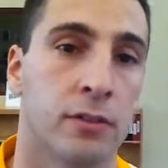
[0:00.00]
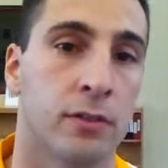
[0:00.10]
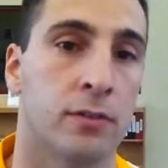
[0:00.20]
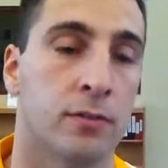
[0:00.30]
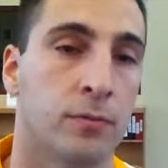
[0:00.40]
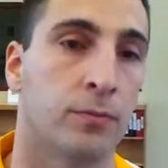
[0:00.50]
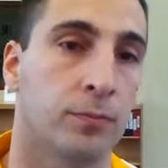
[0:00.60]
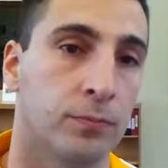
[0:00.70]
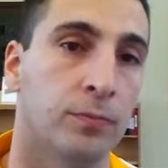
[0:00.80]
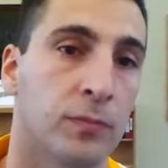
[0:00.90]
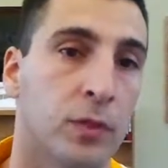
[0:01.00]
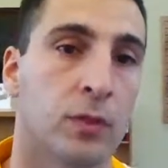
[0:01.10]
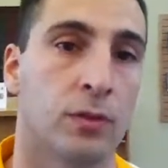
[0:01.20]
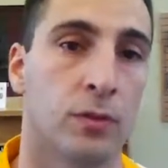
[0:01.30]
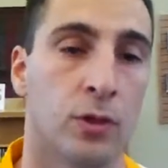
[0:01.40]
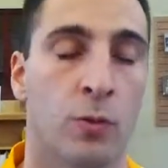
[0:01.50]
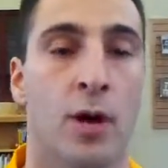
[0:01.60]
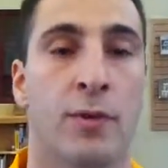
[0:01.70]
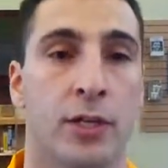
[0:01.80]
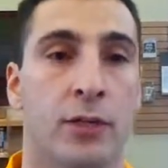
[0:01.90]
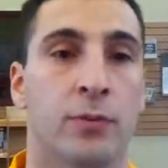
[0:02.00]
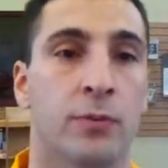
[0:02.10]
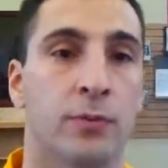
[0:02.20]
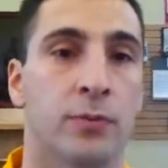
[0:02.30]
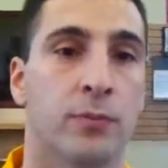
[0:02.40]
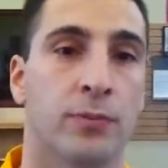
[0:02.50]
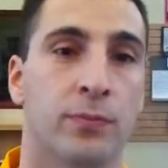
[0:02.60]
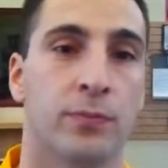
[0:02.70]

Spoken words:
Excellent. Thanks for your time, Coach. This is SOR.